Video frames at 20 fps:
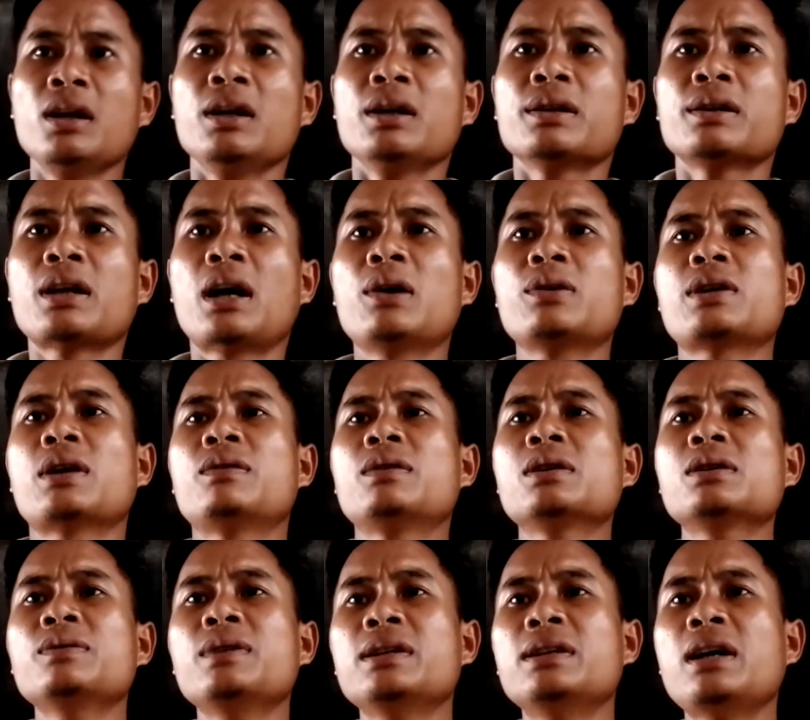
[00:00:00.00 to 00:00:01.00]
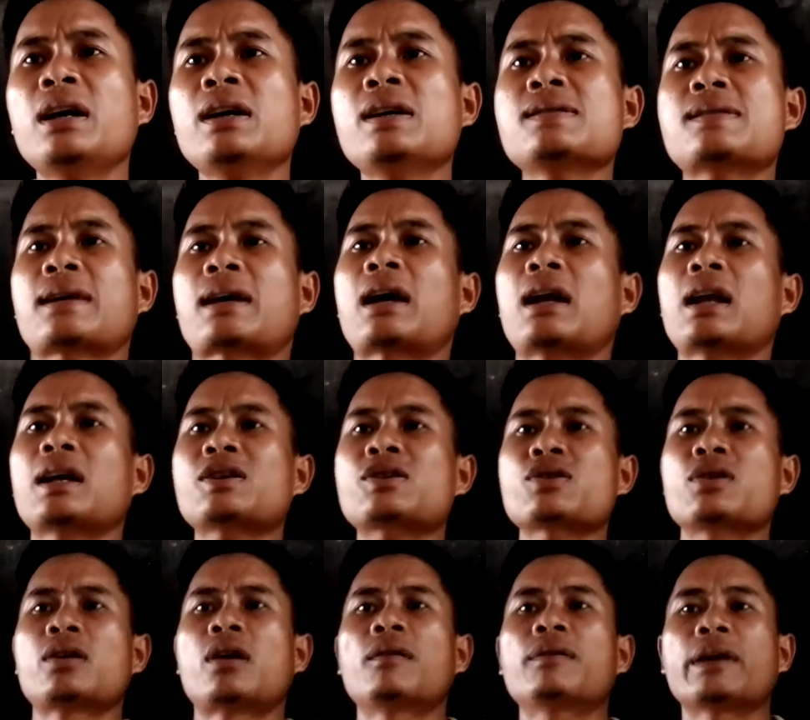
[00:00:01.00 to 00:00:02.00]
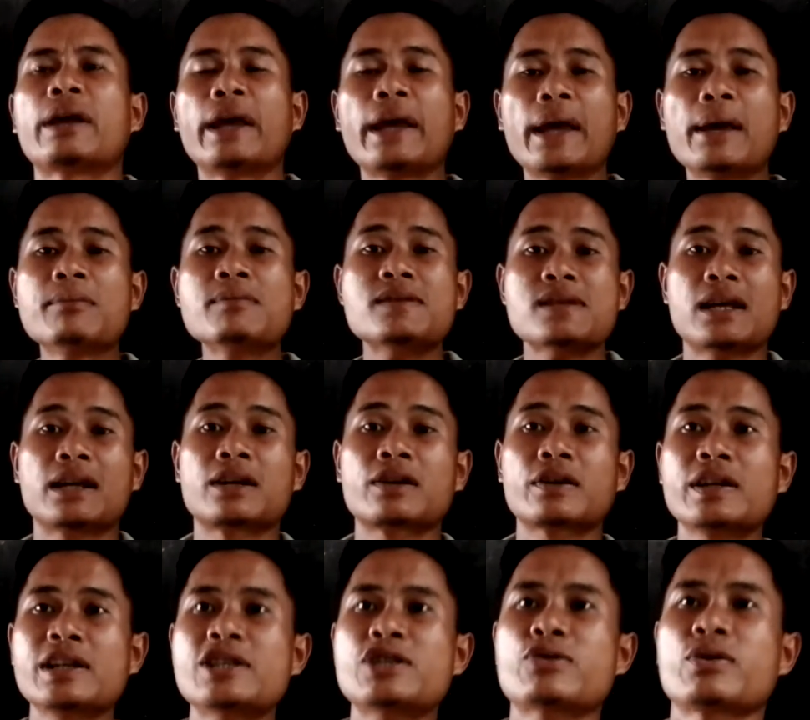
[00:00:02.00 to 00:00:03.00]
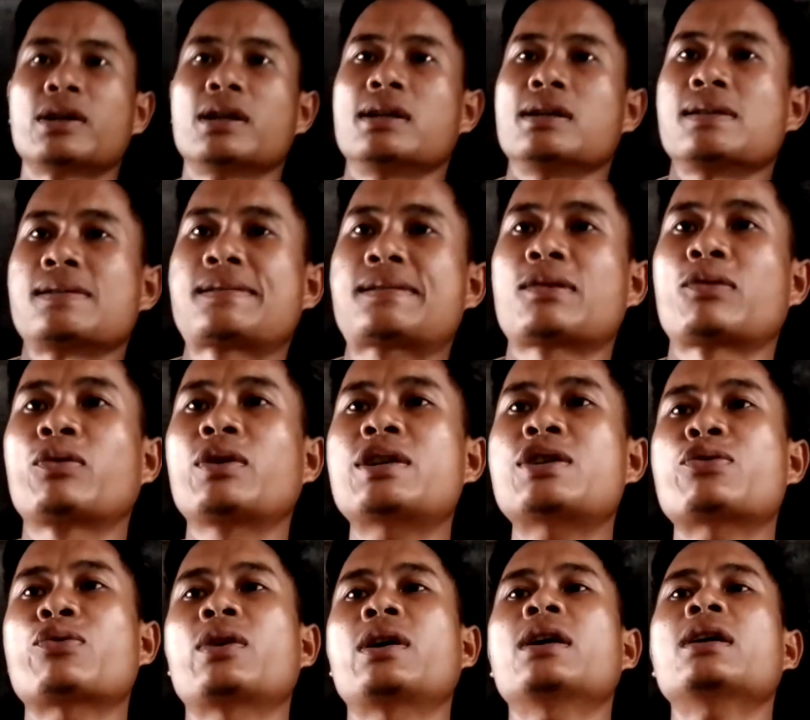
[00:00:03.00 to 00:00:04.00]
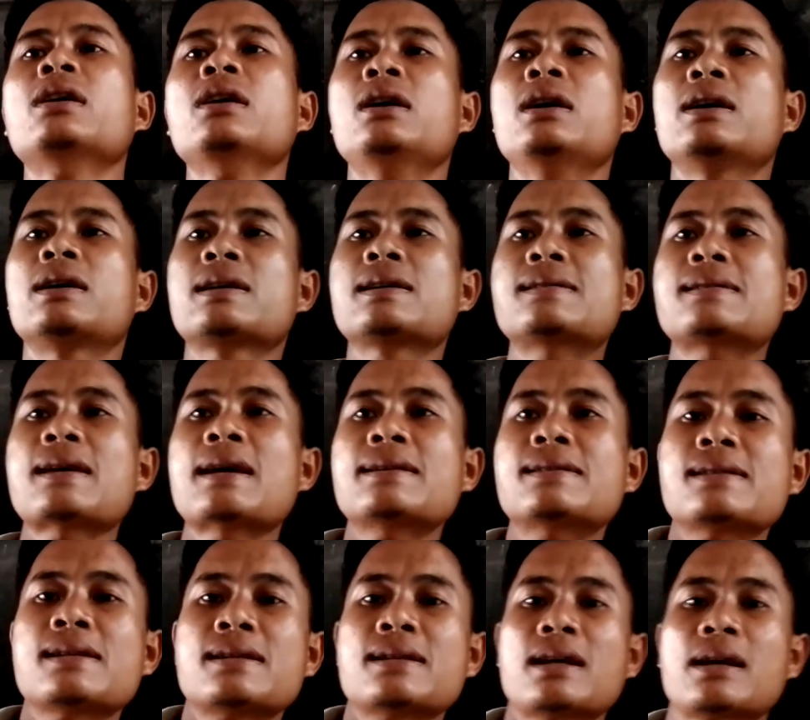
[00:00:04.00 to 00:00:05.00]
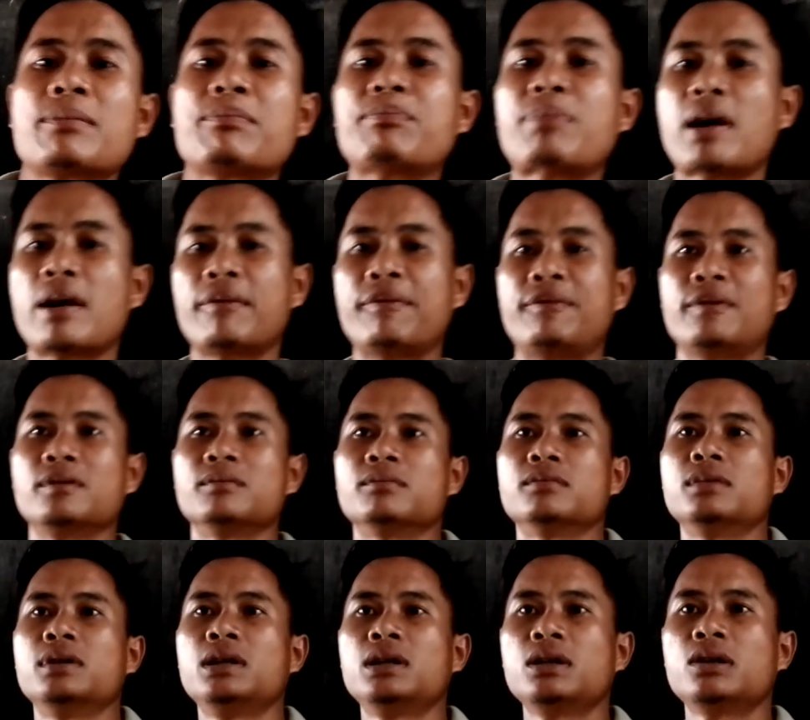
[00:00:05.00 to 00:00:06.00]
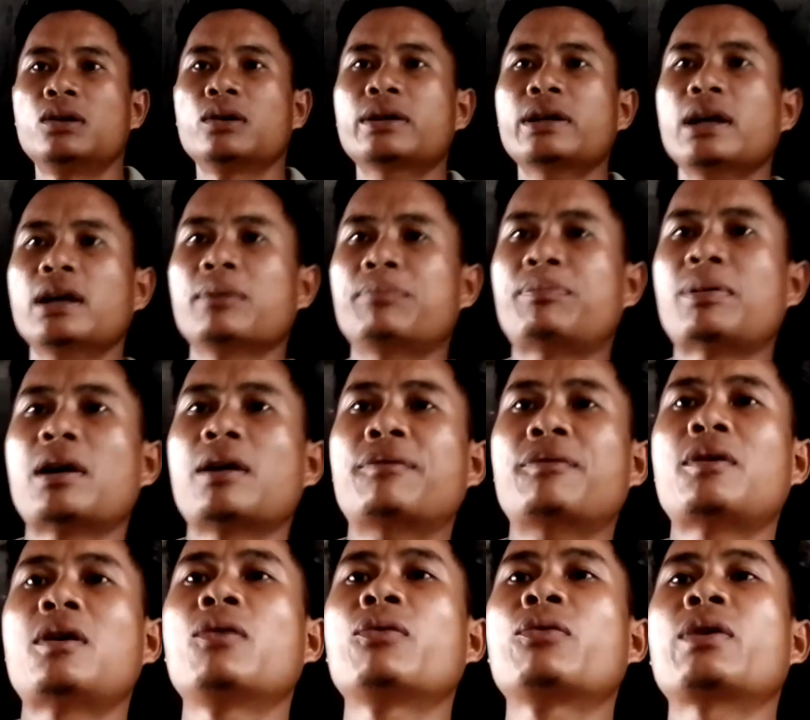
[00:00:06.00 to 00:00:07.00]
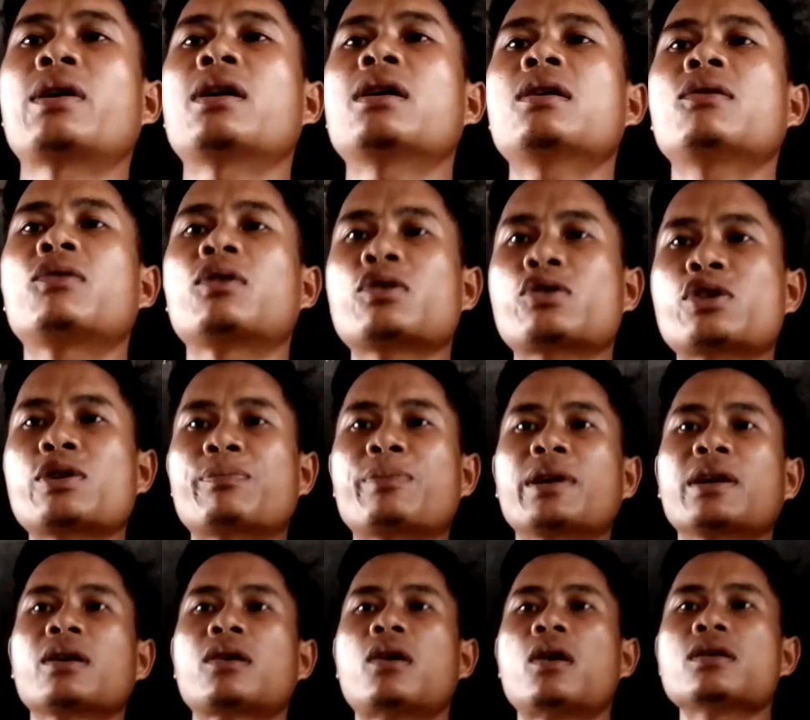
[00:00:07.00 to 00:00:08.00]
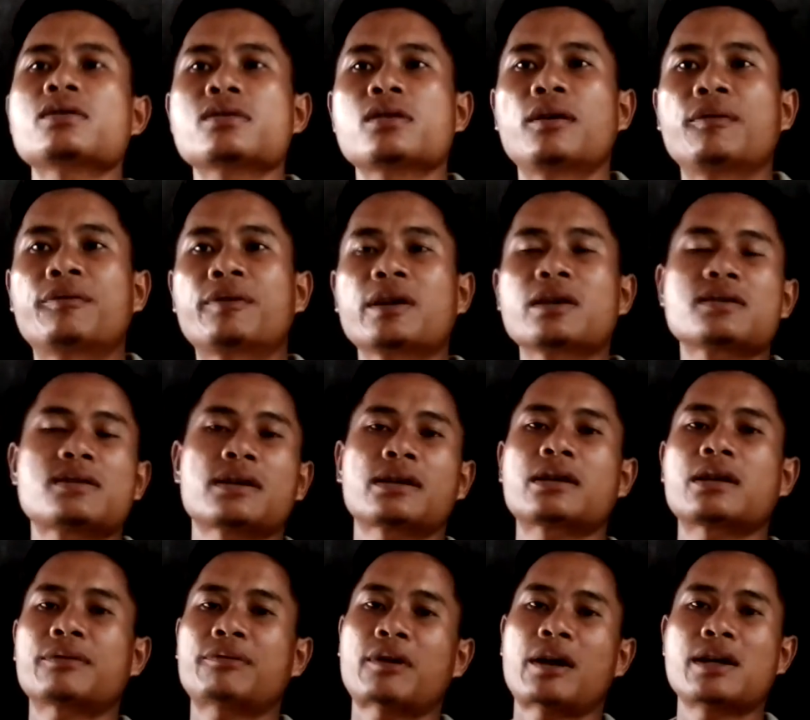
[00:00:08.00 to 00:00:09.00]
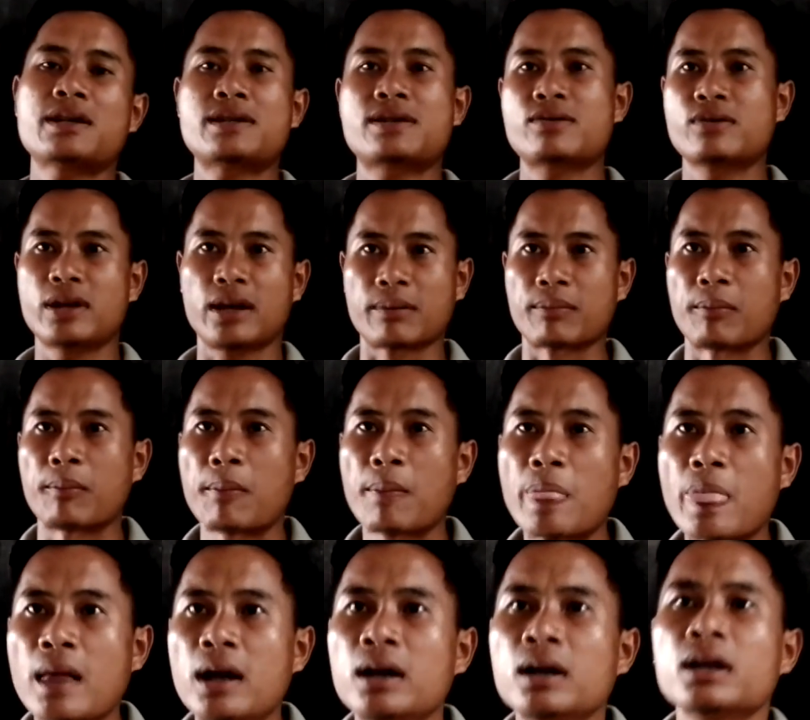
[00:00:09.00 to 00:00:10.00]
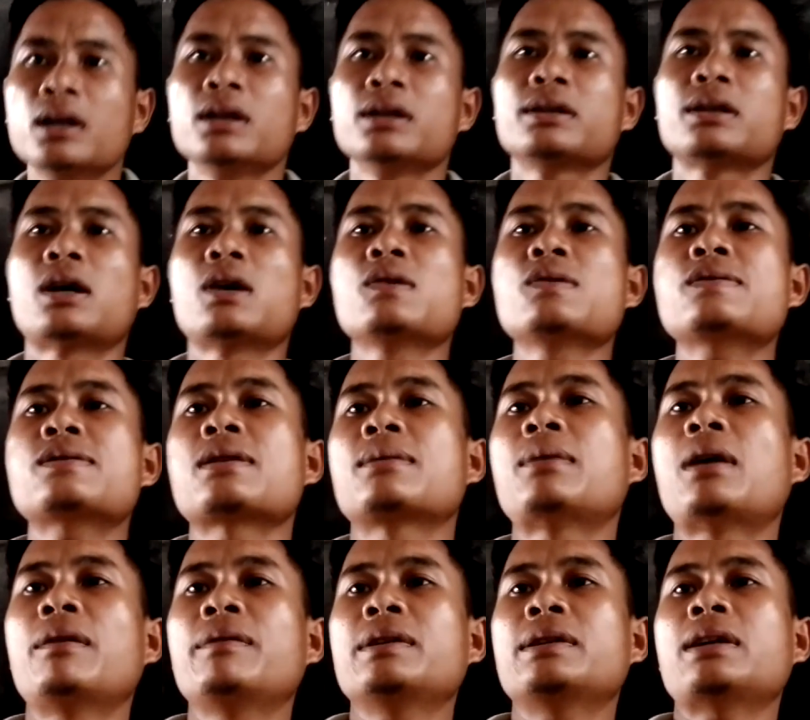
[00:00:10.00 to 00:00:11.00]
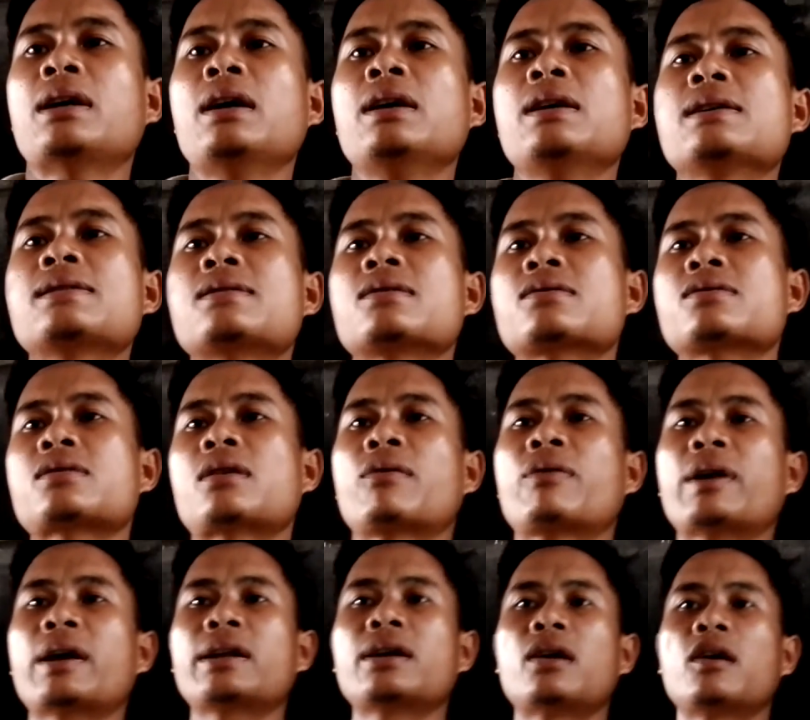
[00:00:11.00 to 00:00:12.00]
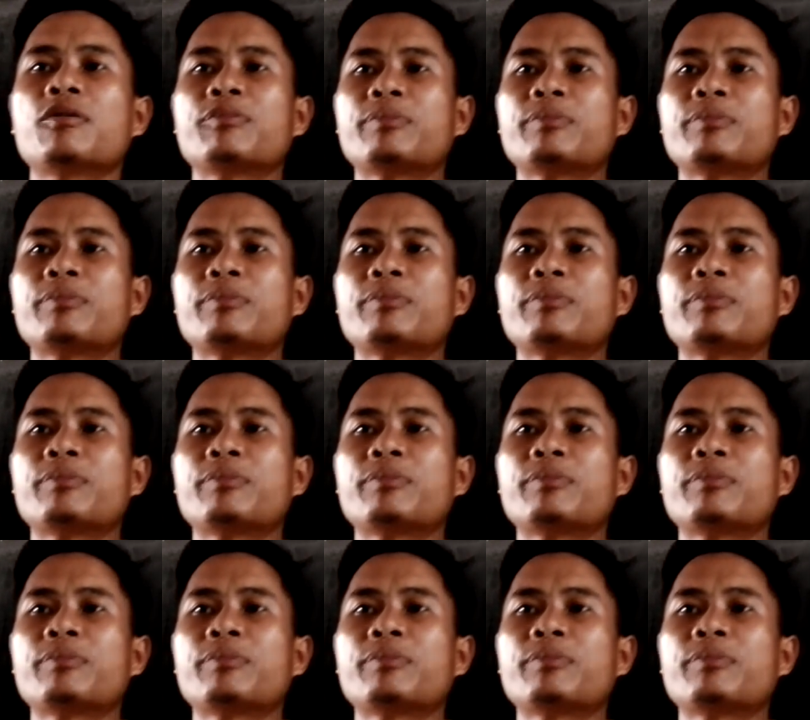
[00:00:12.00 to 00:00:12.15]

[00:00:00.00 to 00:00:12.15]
Now Yajurveda is a collection of hymns and rituals which were recited and performed. Okay, performed where worshipping gods, offering sacrifice to them. Now Samaveda is also the Veda of